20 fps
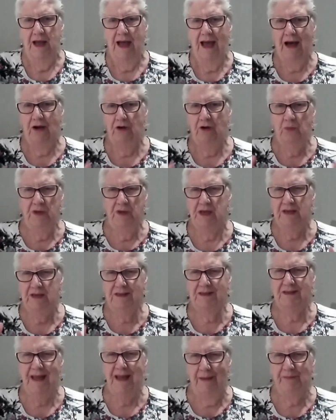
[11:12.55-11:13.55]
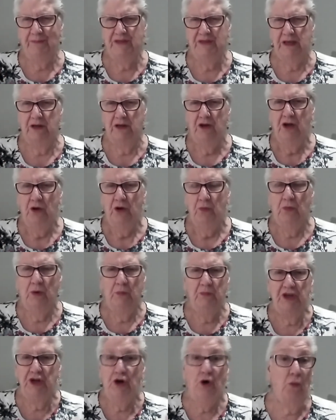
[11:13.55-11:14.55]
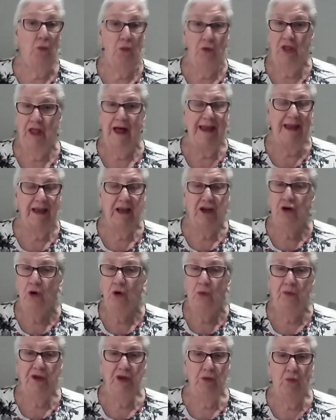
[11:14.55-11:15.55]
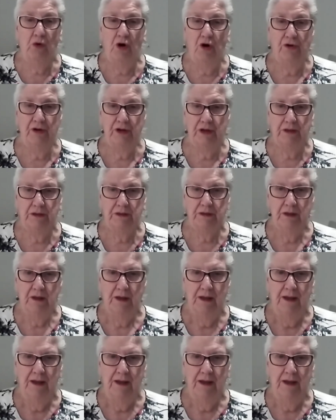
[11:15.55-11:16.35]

How do we accept it when we don't like it or we want it?